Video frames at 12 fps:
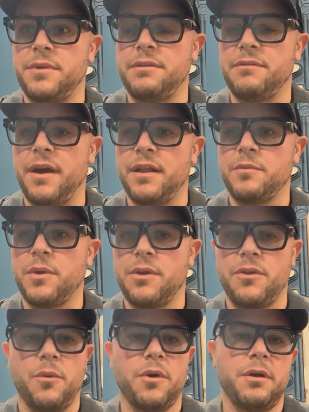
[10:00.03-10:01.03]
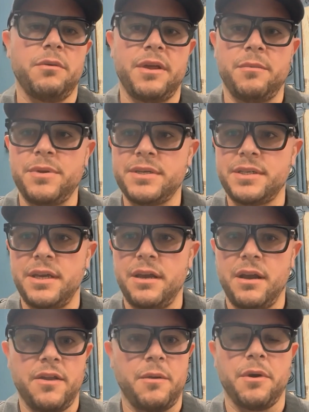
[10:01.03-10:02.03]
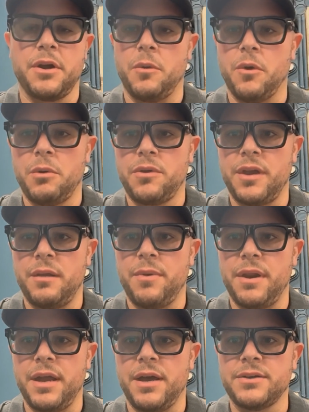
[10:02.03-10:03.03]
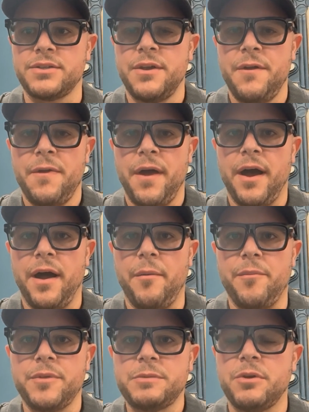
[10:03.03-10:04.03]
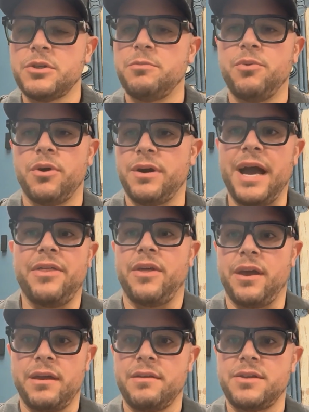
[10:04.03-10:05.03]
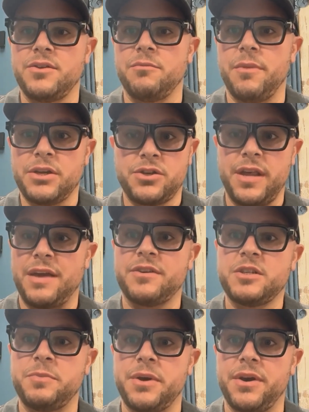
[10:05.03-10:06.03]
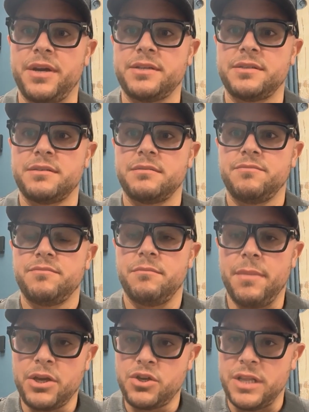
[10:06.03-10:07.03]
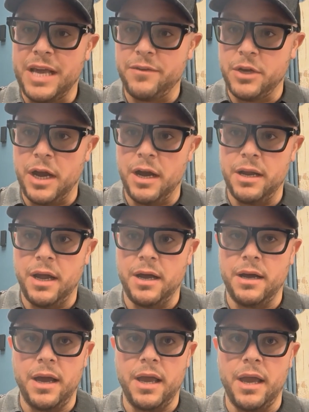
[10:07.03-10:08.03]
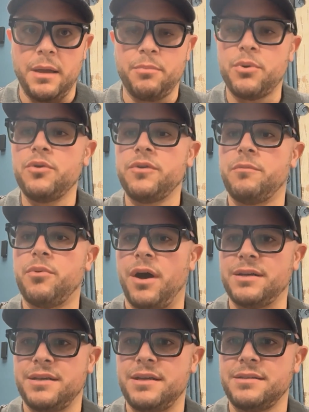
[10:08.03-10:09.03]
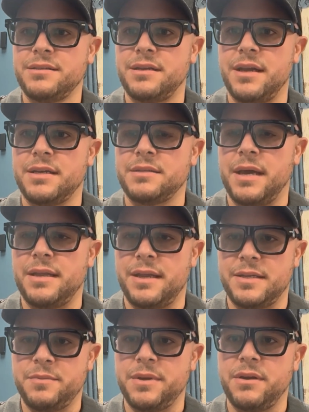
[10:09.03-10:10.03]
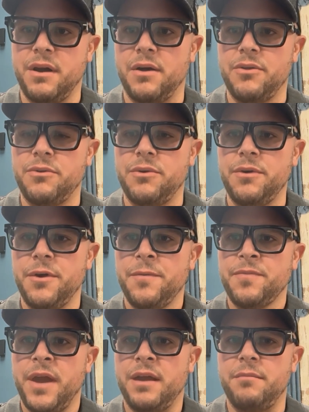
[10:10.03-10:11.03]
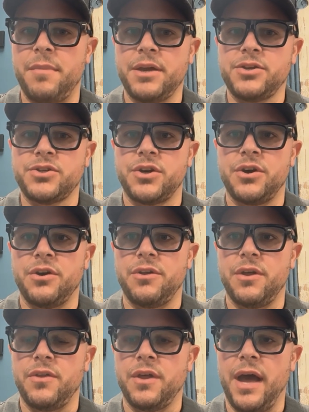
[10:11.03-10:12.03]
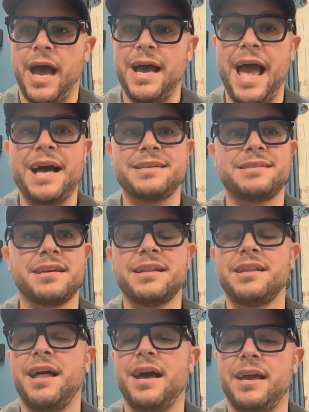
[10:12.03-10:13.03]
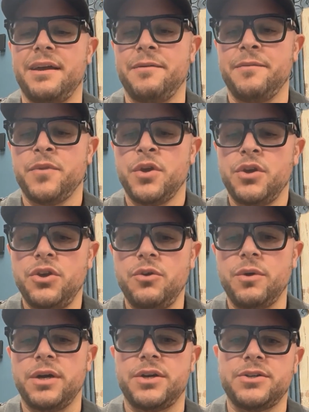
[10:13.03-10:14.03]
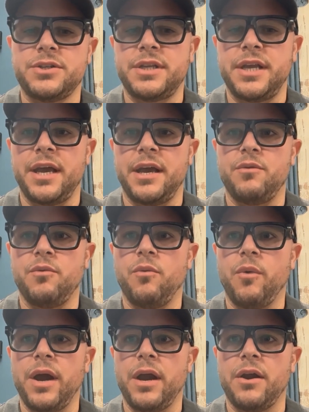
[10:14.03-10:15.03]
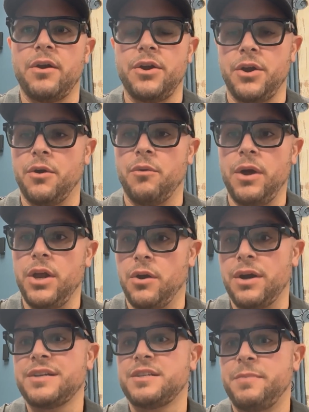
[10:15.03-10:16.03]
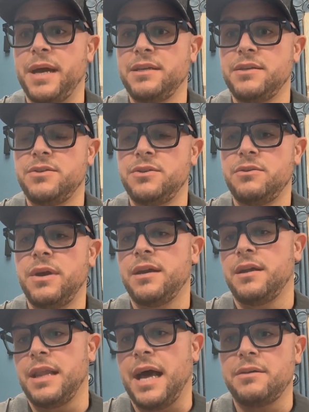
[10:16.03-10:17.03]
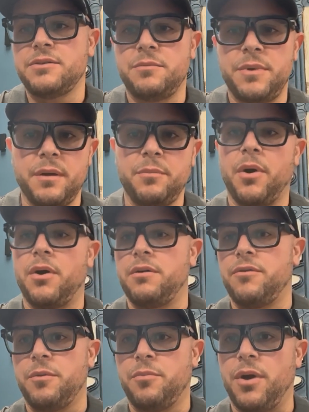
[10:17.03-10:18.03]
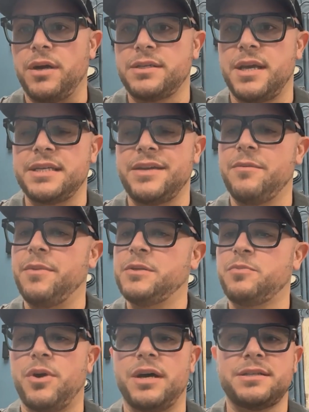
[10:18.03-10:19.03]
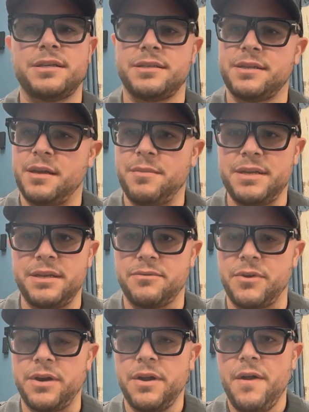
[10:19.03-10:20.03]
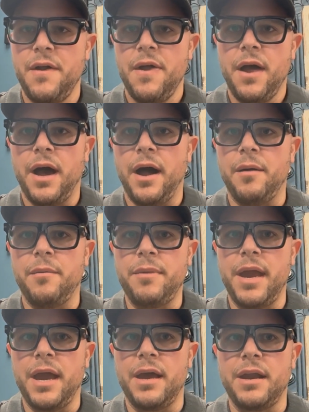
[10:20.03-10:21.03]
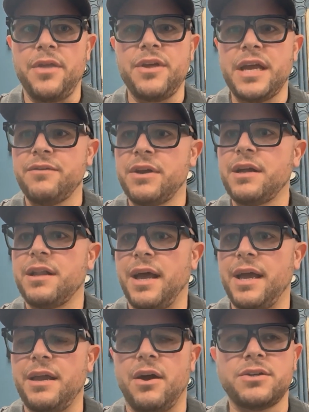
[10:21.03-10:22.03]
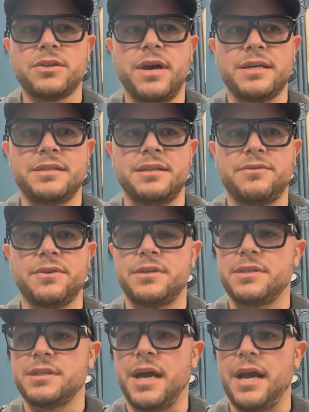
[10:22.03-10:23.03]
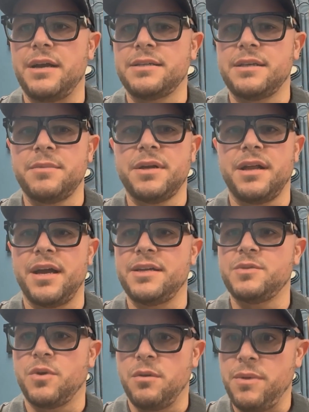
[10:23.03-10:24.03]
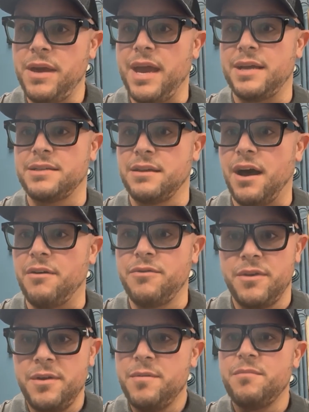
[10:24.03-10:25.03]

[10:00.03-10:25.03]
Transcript: developed, whether they're working with MPC or they were going to work with anybody else. It's most important, I think, to make sure they have experience, make sure they have a proven process that has been gone through, and make sure that as the client, you understand where you're expected to and allowed to be a part of the process. Everybody's process is going to be different, and I think every client also has different desires. Some clients want to be hands off.